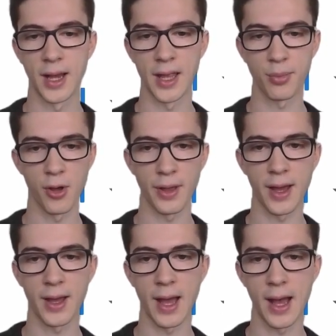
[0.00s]
And I plot
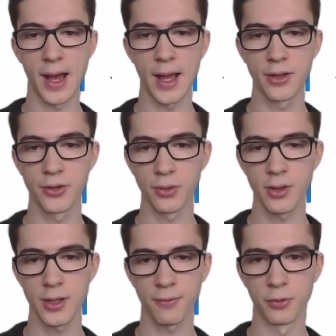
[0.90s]
that, and look
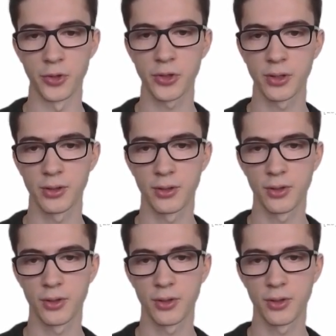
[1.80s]
at the difference.